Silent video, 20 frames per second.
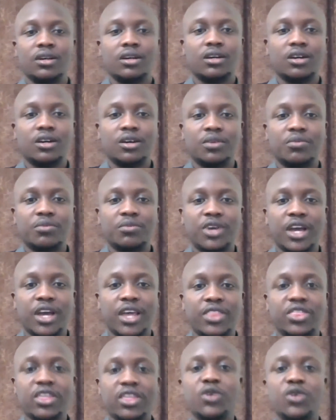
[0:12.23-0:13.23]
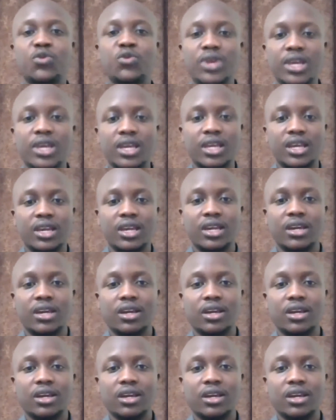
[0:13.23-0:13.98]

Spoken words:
I think we